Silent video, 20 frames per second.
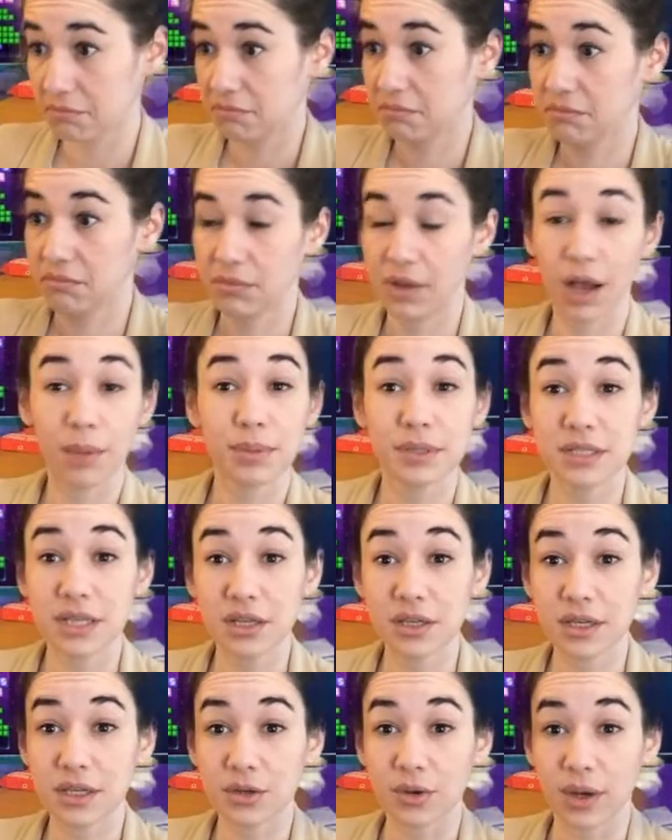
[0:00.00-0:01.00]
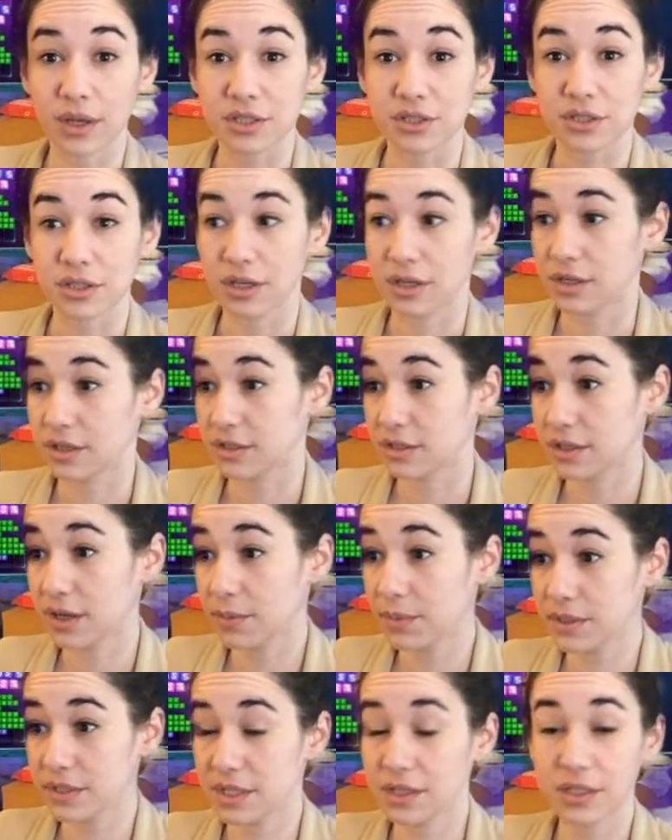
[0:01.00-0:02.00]
a
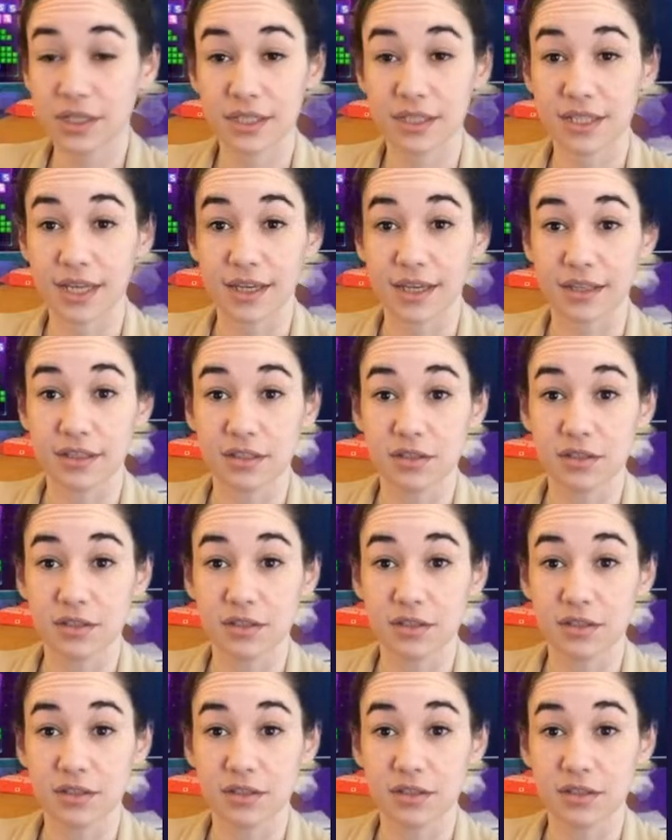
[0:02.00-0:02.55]
bazillion seconds.